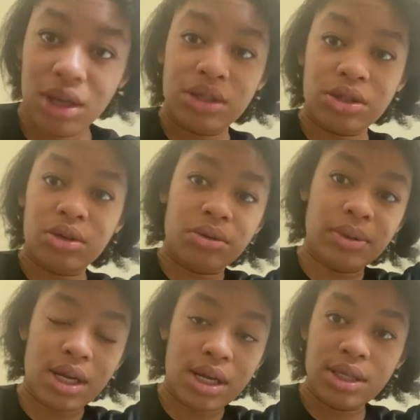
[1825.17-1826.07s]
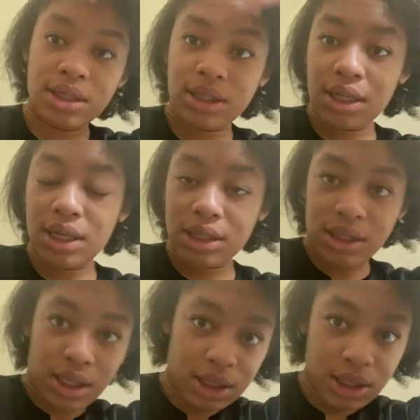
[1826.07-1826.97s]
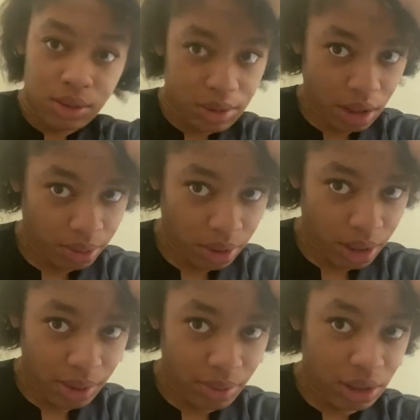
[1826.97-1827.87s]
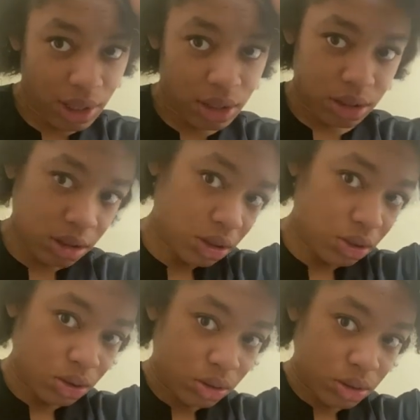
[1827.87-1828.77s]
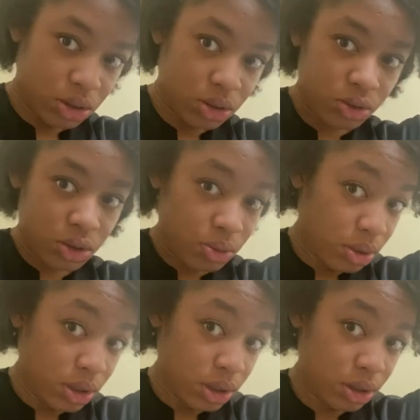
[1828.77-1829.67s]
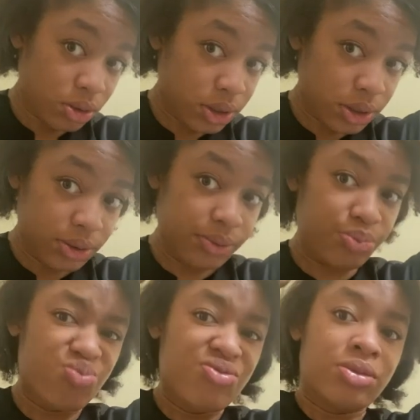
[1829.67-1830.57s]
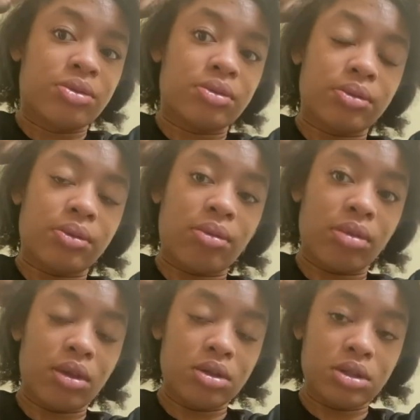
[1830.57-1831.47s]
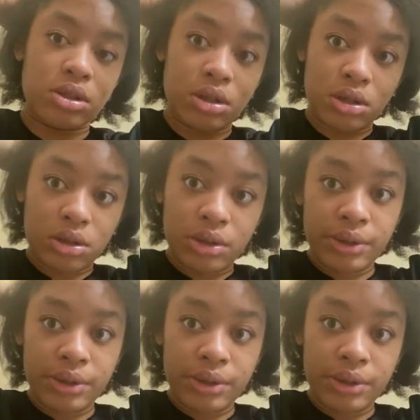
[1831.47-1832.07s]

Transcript: So because it's a deep side part, I might actually just do, go and do two ponytails. So.